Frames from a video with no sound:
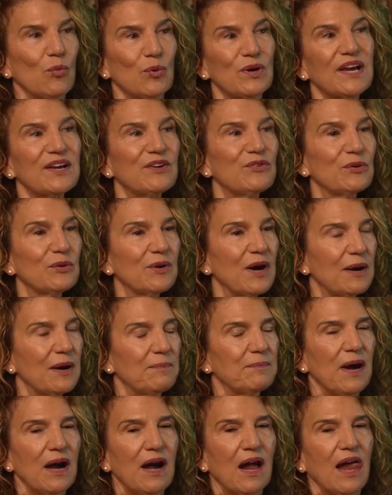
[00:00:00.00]
When I grew up,
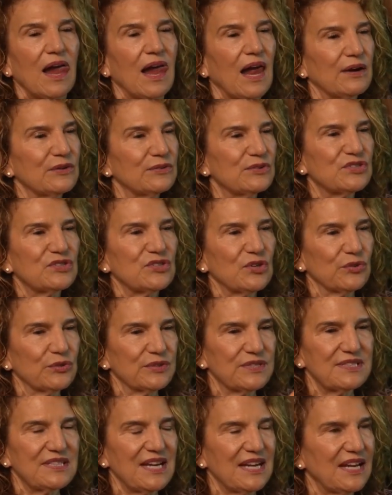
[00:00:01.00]
I was told
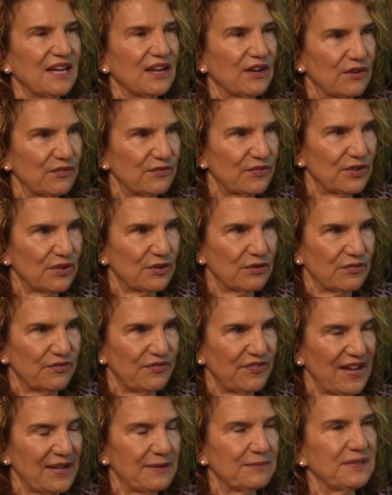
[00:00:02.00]
to take care of your
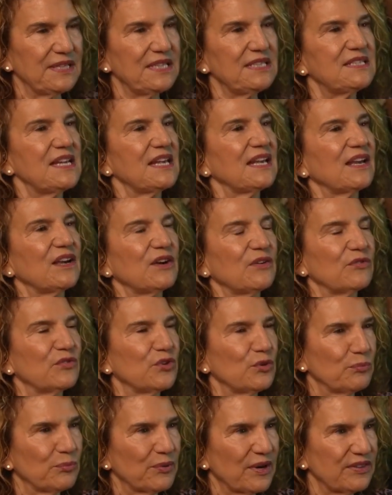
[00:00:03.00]
family, take care of your
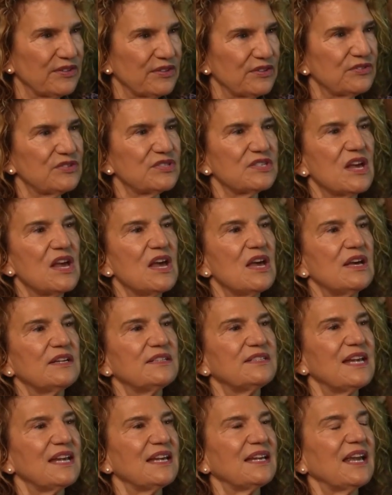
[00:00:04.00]
brothers,
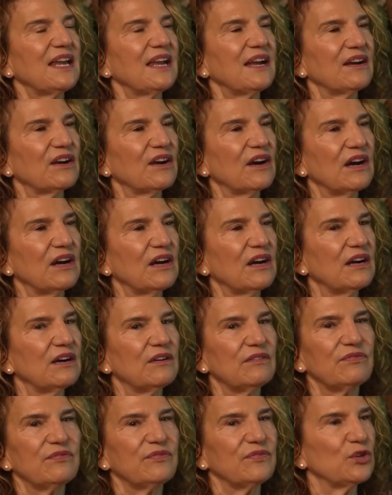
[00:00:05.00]
take care
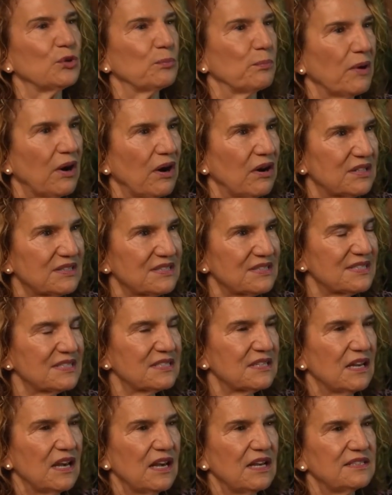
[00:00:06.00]
of your boss,
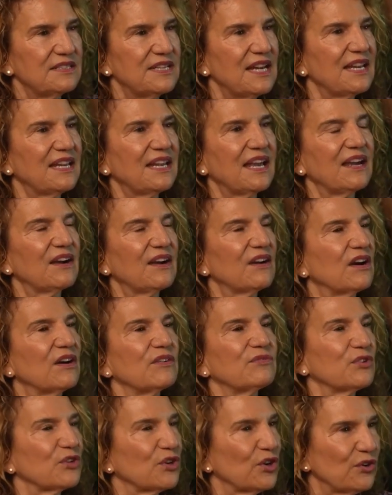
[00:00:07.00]
take care of
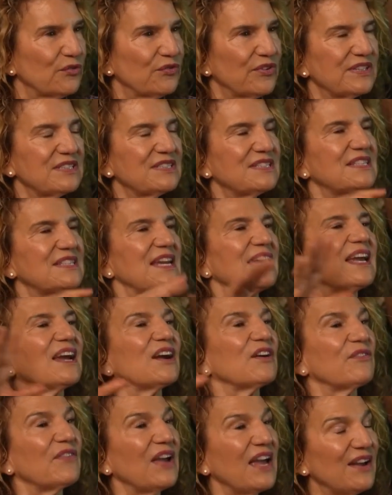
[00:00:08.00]
your girlfriends, take care
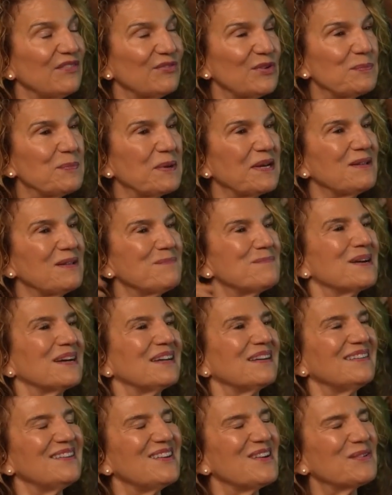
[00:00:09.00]
of everybody,
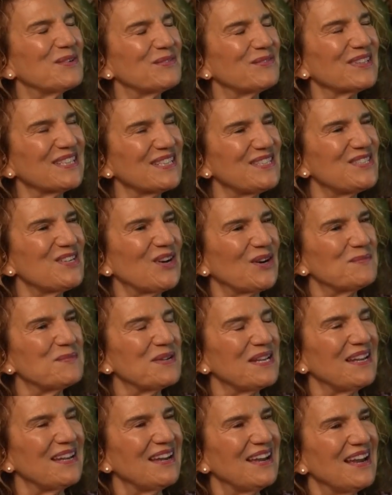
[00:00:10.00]
but no one really taught
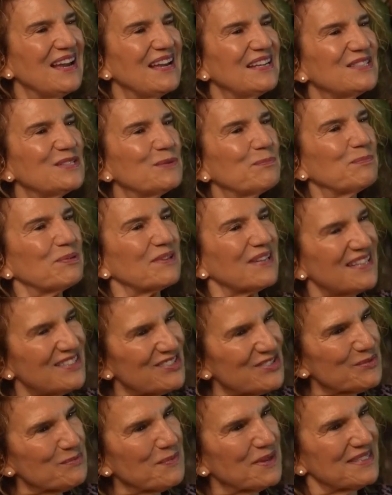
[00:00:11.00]
me to
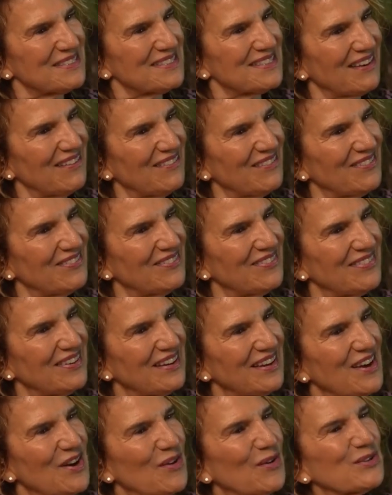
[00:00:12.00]
pleasure myself
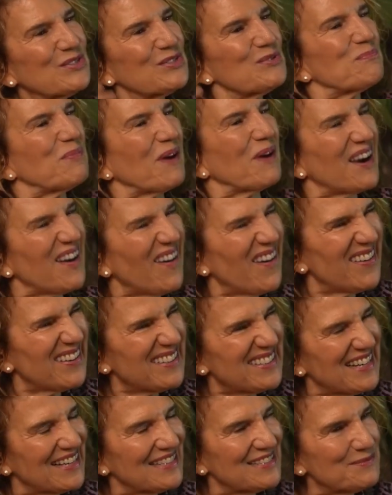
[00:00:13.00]
or to
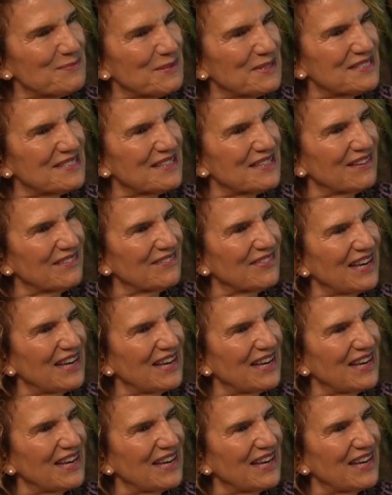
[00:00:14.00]
prioritize myself.